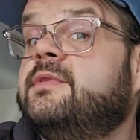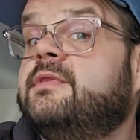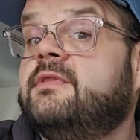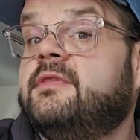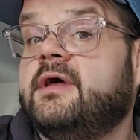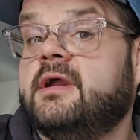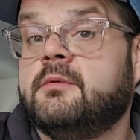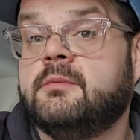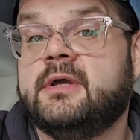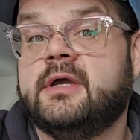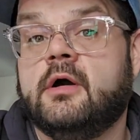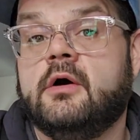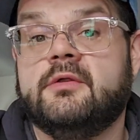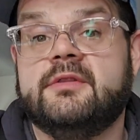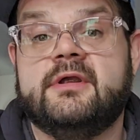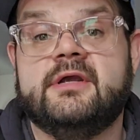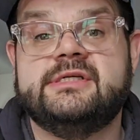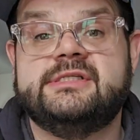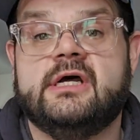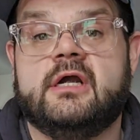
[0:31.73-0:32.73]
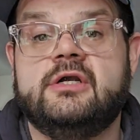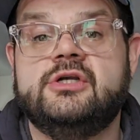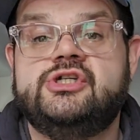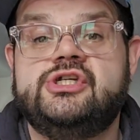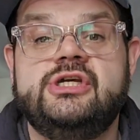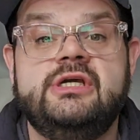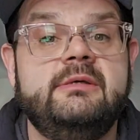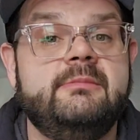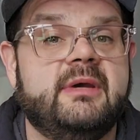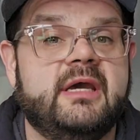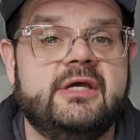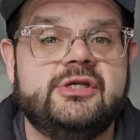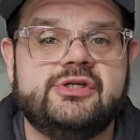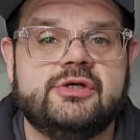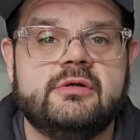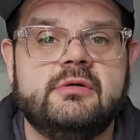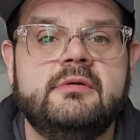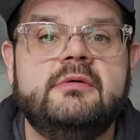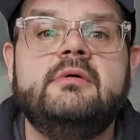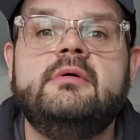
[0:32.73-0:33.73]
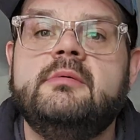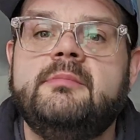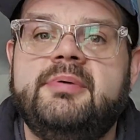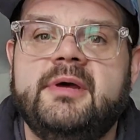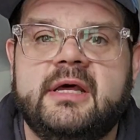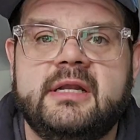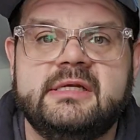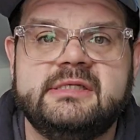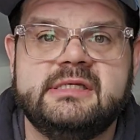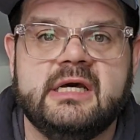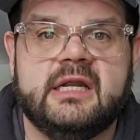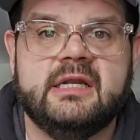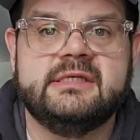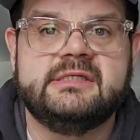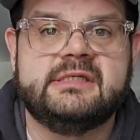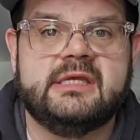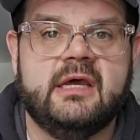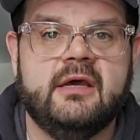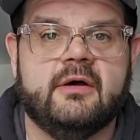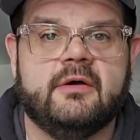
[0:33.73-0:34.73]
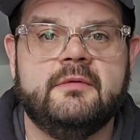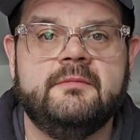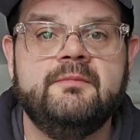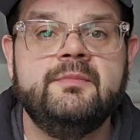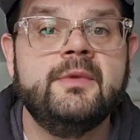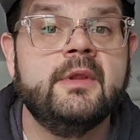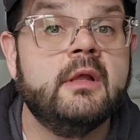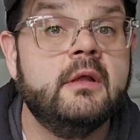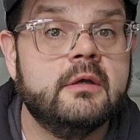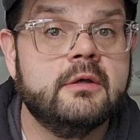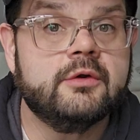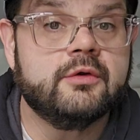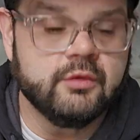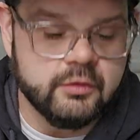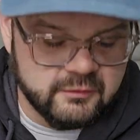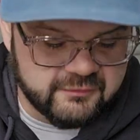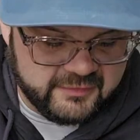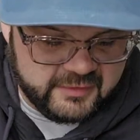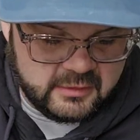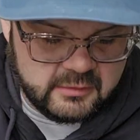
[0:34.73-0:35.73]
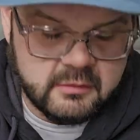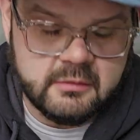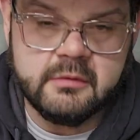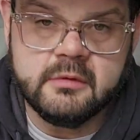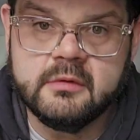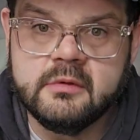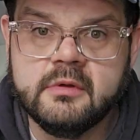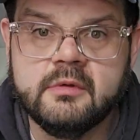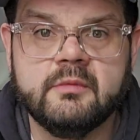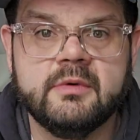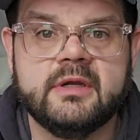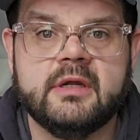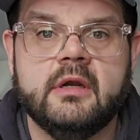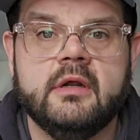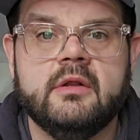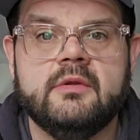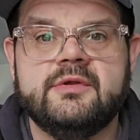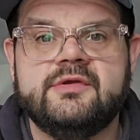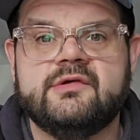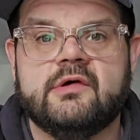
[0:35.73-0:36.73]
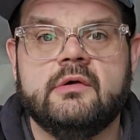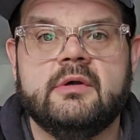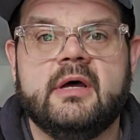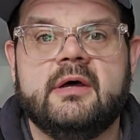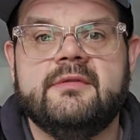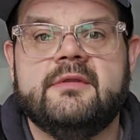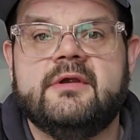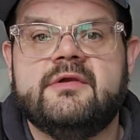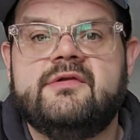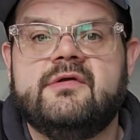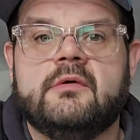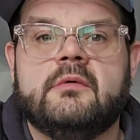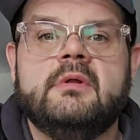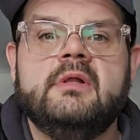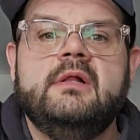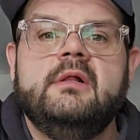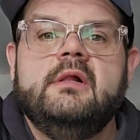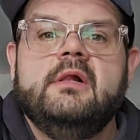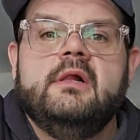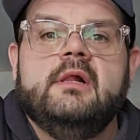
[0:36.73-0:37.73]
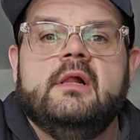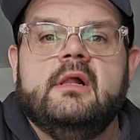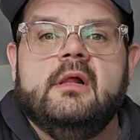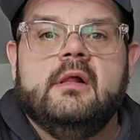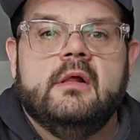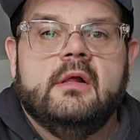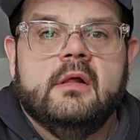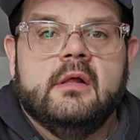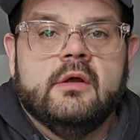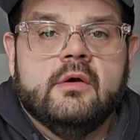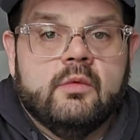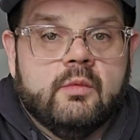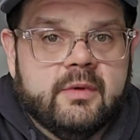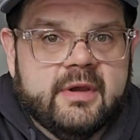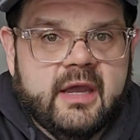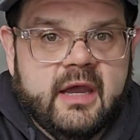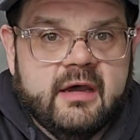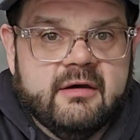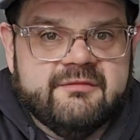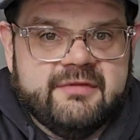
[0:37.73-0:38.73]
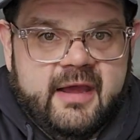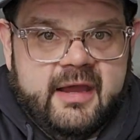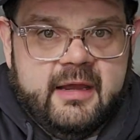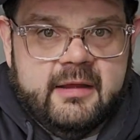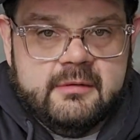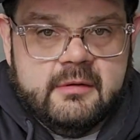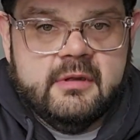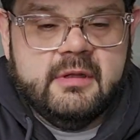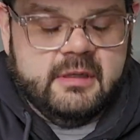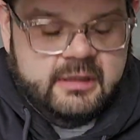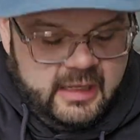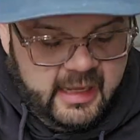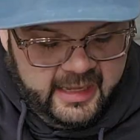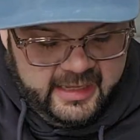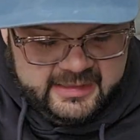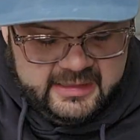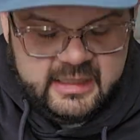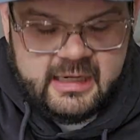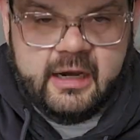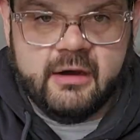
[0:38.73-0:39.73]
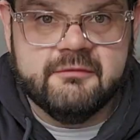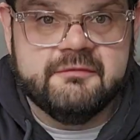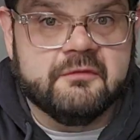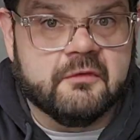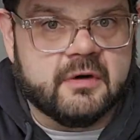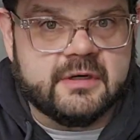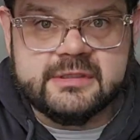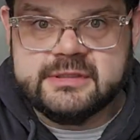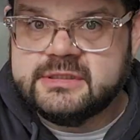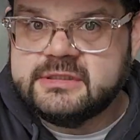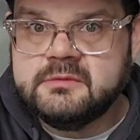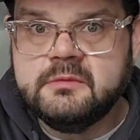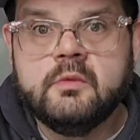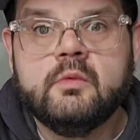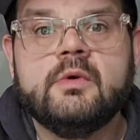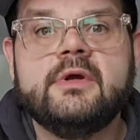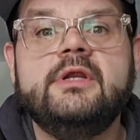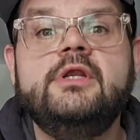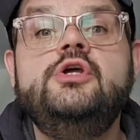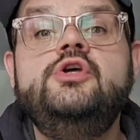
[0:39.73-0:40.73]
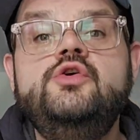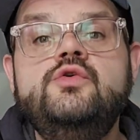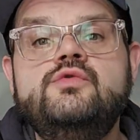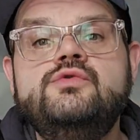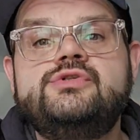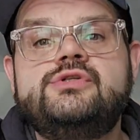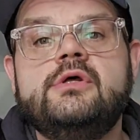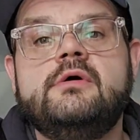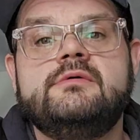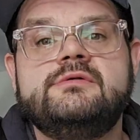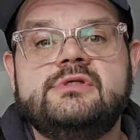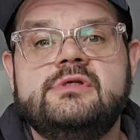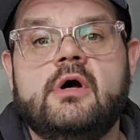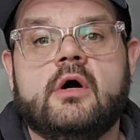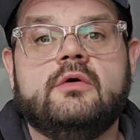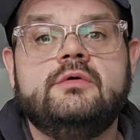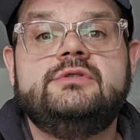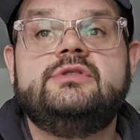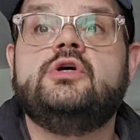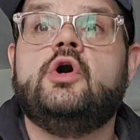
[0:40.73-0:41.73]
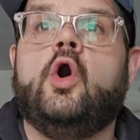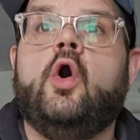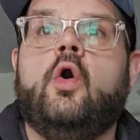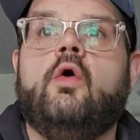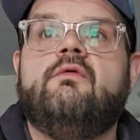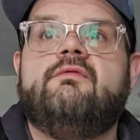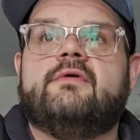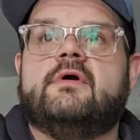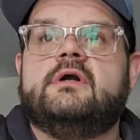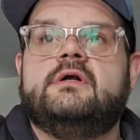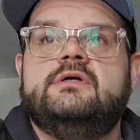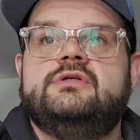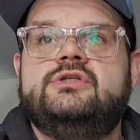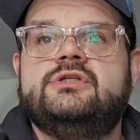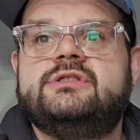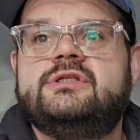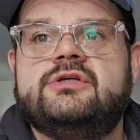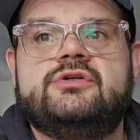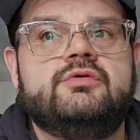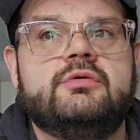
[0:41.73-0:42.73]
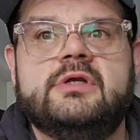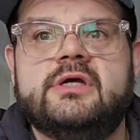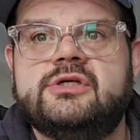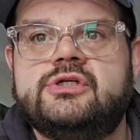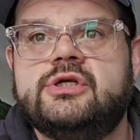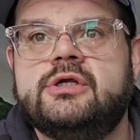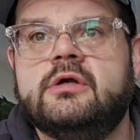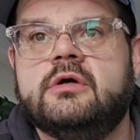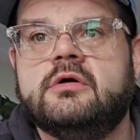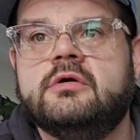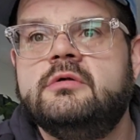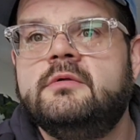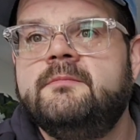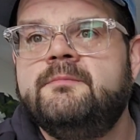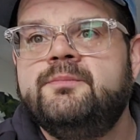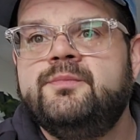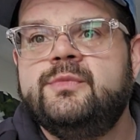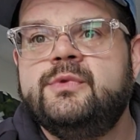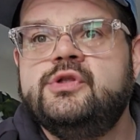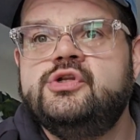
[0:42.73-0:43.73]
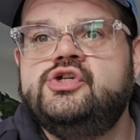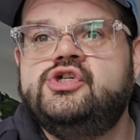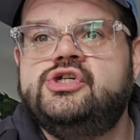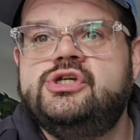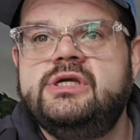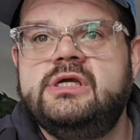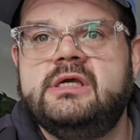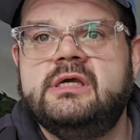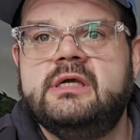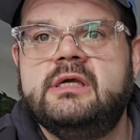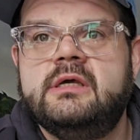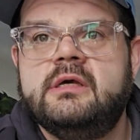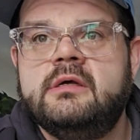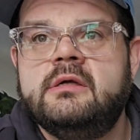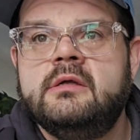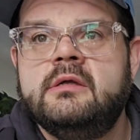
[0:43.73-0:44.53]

There we go. There's our G major pentatonic scale. Groovy. We can always go down there too. We have that hanging out for us. We're going to use those notes over just a traditional G